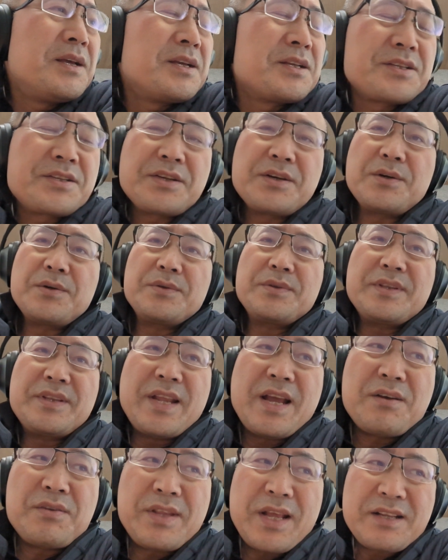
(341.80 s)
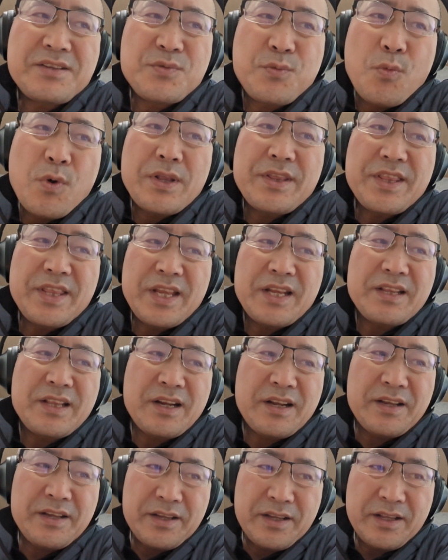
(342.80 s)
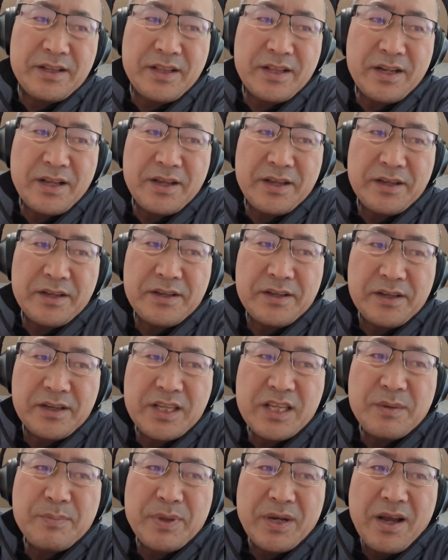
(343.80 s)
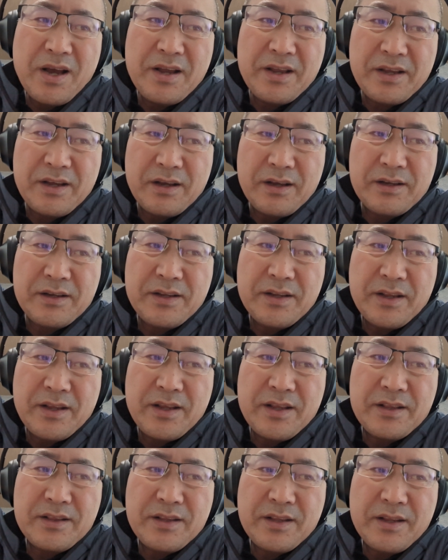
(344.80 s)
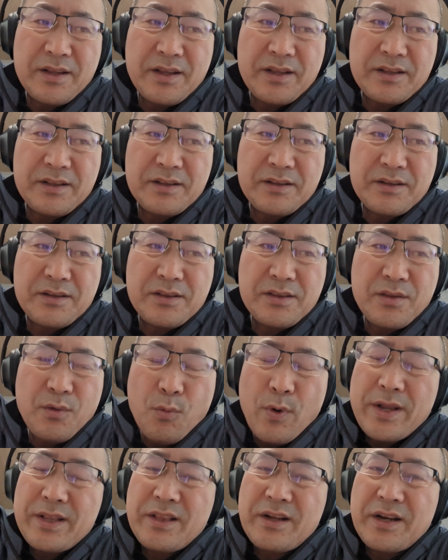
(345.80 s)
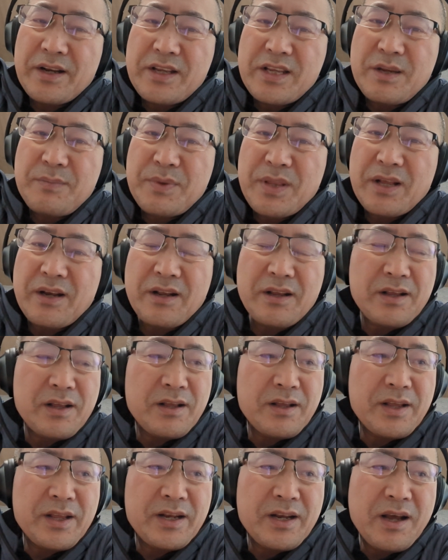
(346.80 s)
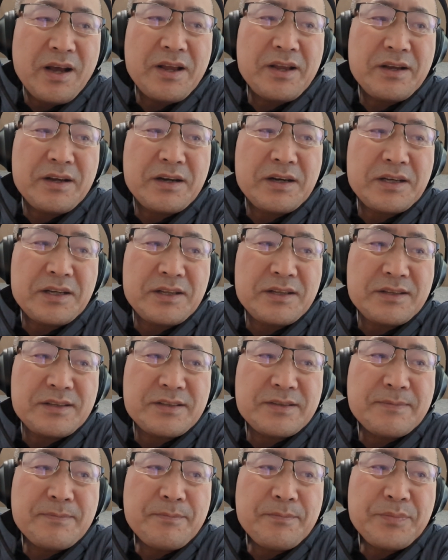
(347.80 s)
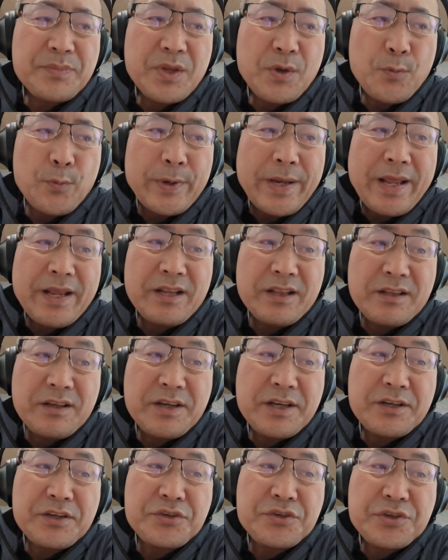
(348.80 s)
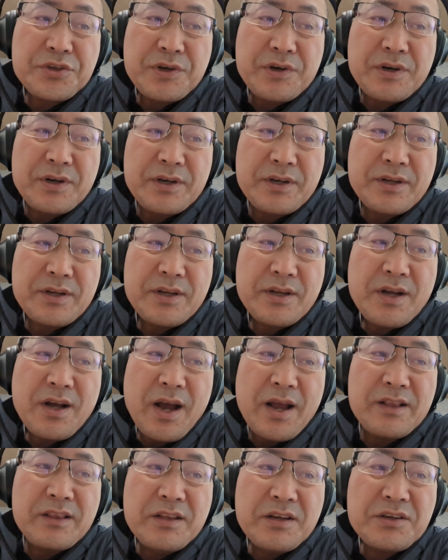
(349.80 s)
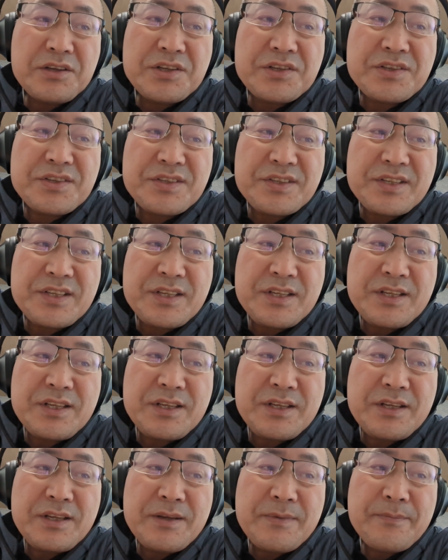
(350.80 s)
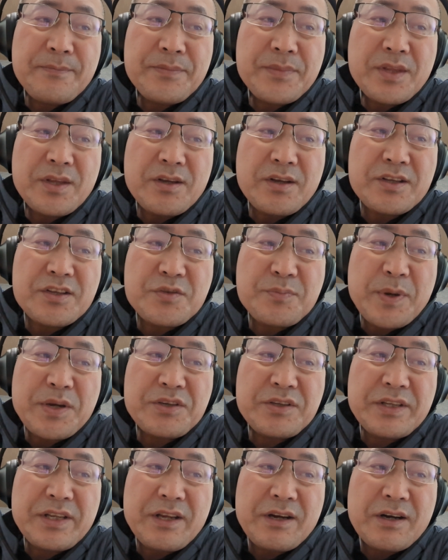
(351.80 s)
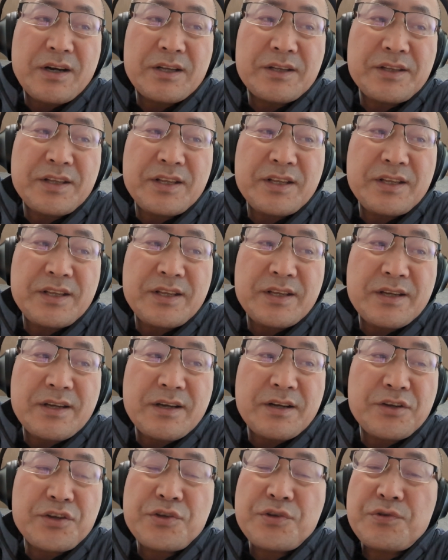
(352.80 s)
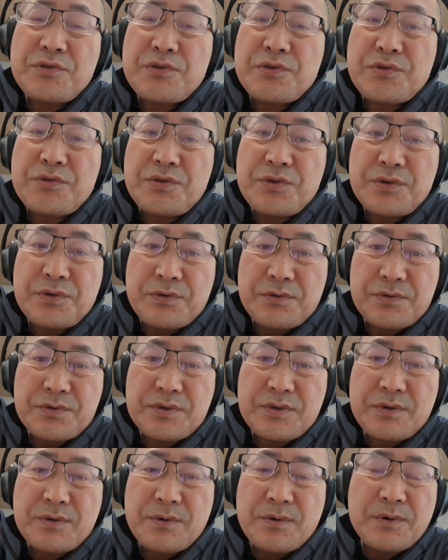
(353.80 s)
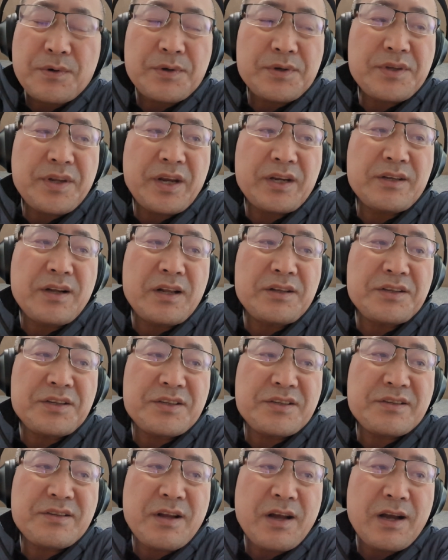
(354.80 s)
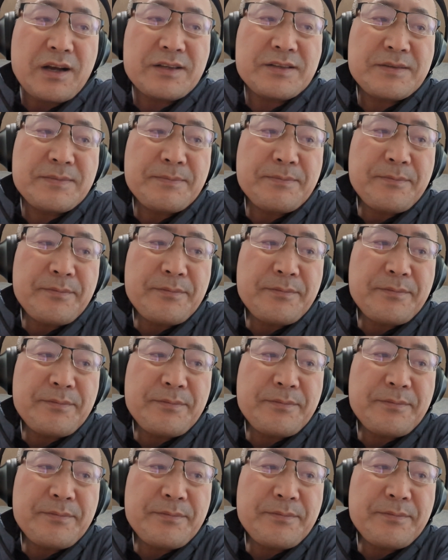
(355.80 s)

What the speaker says: So now that's one thing that I keep an eye on, and the way that I keep that an eye on is when I look at a chart, I look to see, especially on the QQQs or technology stocks,